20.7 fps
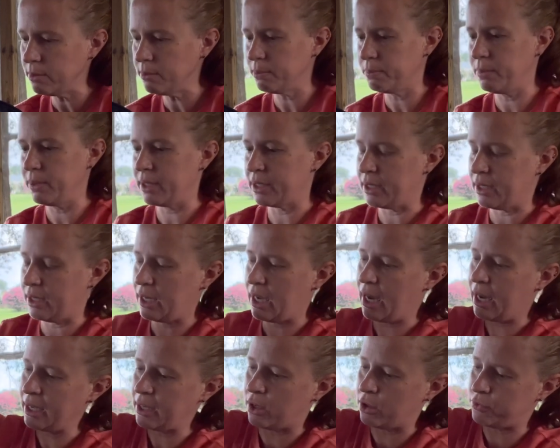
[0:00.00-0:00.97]
but uh,
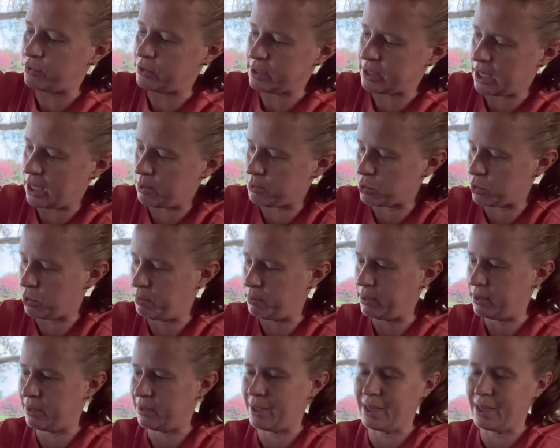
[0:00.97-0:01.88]
I oftentimes will put,